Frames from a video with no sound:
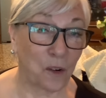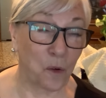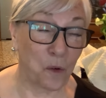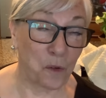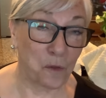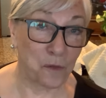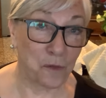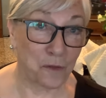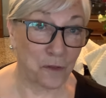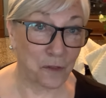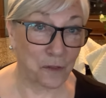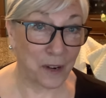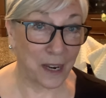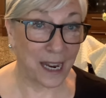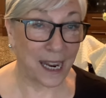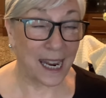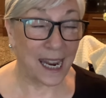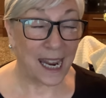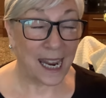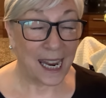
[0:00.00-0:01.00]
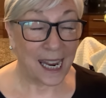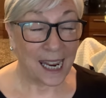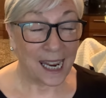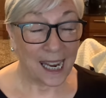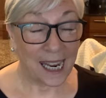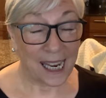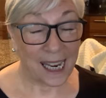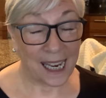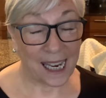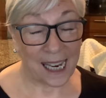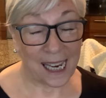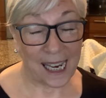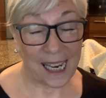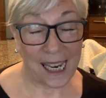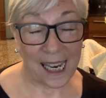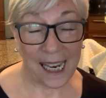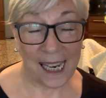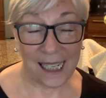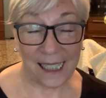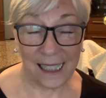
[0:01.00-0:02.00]
over.
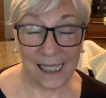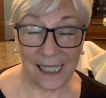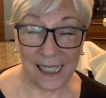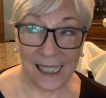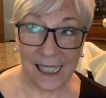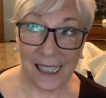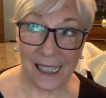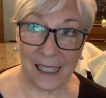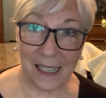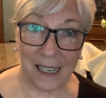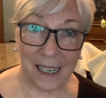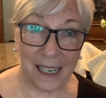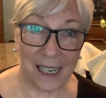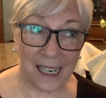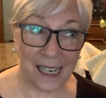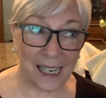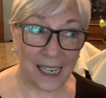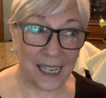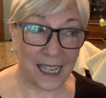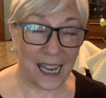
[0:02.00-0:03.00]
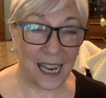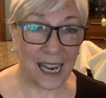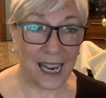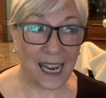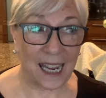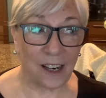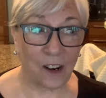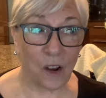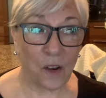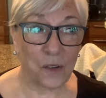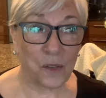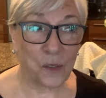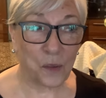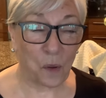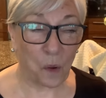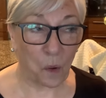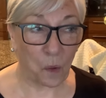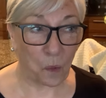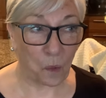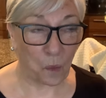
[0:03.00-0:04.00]
And and
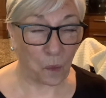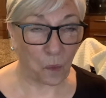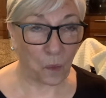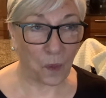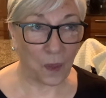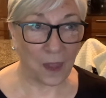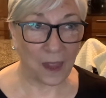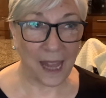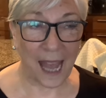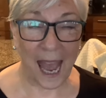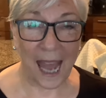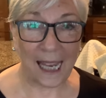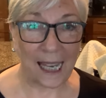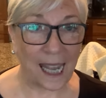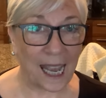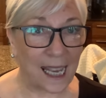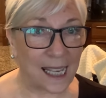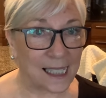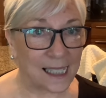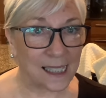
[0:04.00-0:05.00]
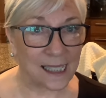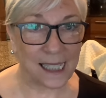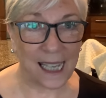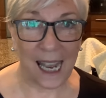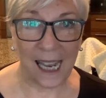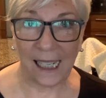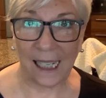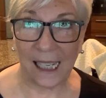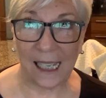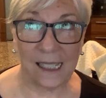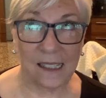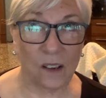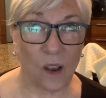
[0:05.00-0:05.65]
also that leg is, that knee is